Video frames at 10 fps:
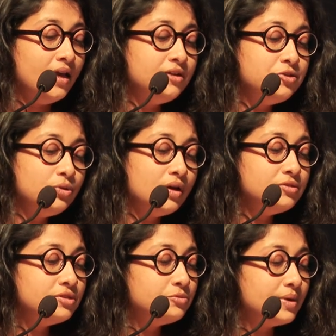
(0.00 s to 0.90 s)
In
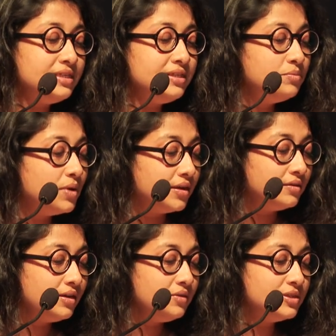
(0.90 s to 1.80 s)

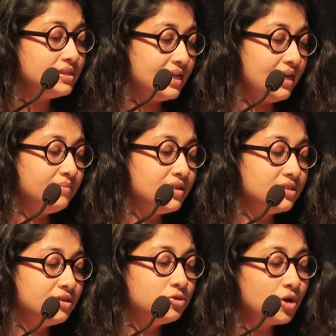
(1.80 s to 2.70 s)
2021, he was named
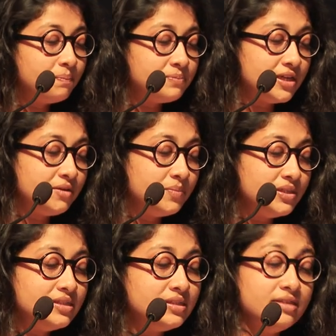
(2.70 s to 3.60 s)
as a top 10
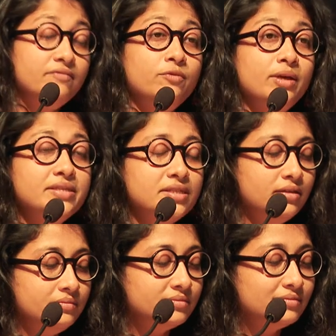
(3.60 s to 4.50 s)
business
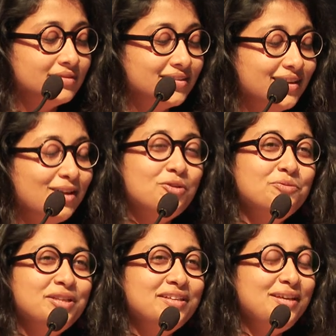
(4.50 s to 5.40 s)
influencer, along
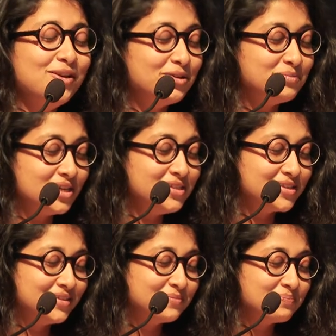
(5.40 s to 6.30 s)
with Elon
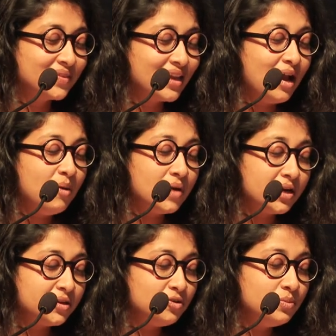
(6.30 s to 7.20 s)
Musk,
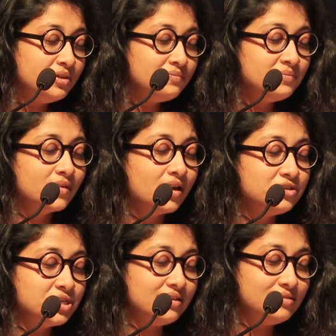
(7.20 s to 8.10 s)
Mark Cuban,
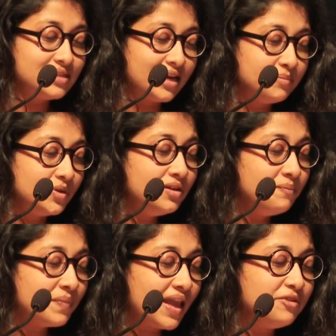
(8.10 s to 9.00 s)
Sheryl Sandberg,
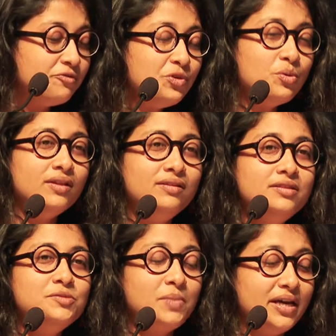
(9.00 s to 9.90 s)
and a few
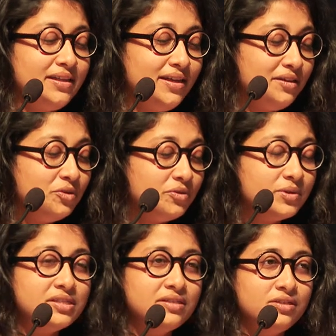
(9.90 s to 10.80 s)
others by the
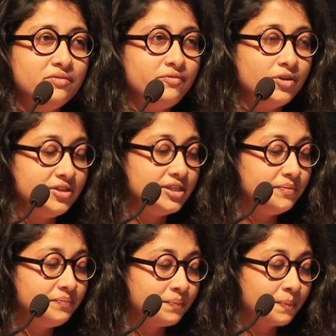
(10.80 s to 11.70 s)
University of Florida.